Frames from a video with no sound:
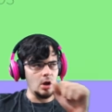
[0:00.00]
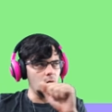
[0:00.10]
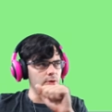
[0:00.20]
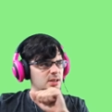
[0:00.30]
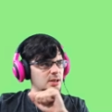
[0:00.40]

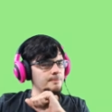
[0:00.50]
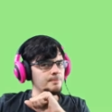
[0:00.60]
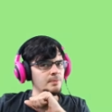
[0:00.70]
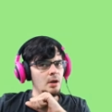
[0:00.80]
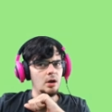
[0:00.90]
road.
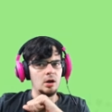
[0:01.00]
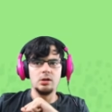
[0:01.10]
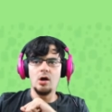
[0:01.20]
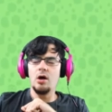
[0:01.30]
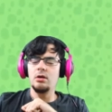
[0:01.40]
A
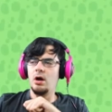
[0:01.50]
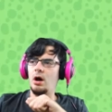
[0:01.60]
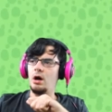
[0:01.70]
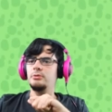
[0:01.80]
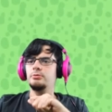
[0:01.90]
long,
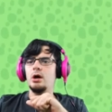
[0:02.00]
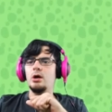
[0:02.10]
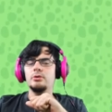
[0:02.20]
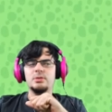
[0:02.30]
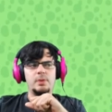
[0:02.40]
hard
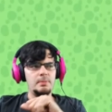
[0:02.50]
road,